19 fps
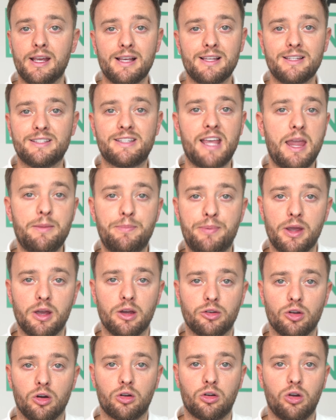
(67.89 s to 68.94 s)

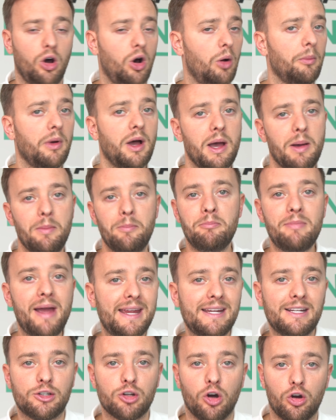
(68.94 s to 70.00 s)
Zapier.com,
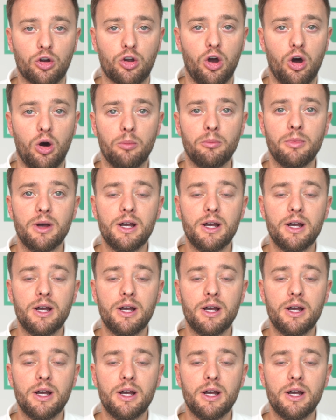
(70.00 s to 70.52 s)
Make.com